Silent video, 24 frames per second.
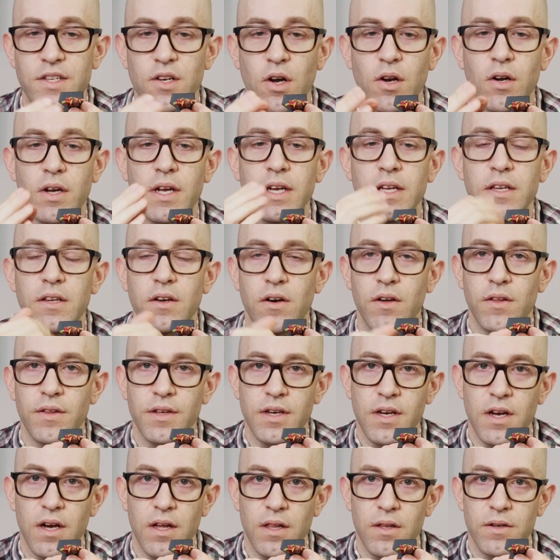darkened all the
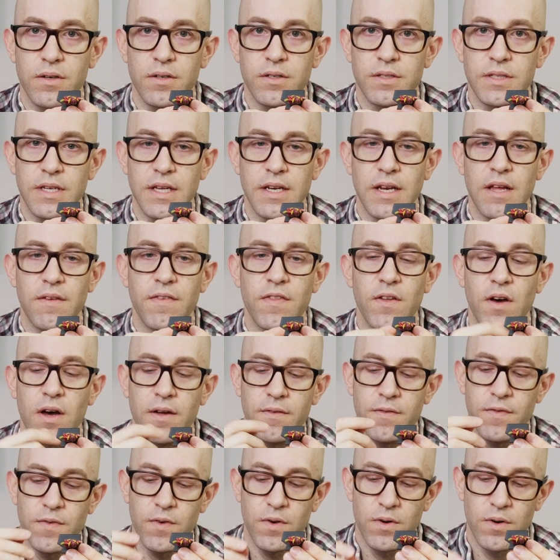colors. And I
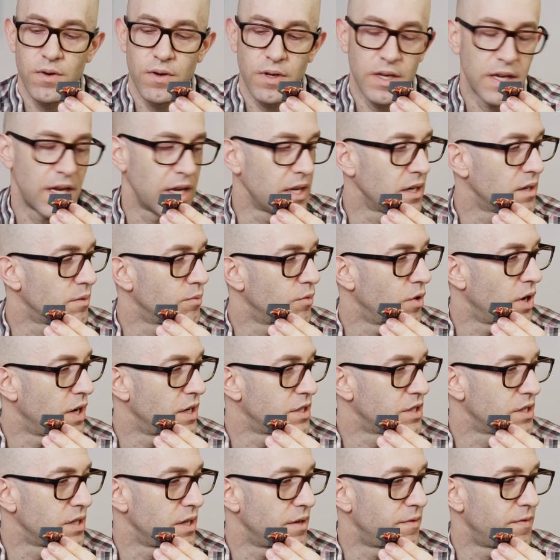thought for Kingdom
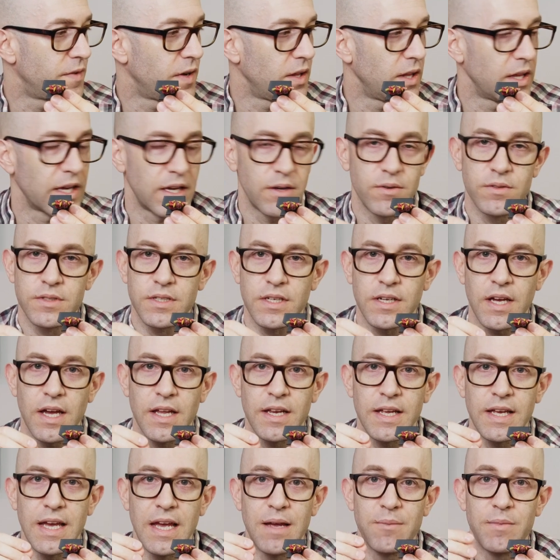Rush, it felt like it was a
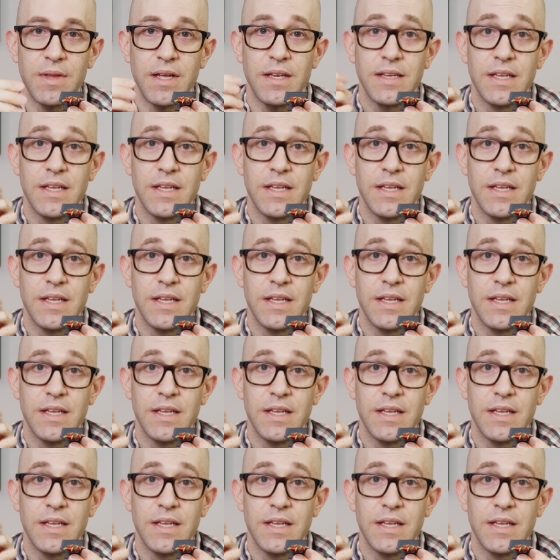kind of game that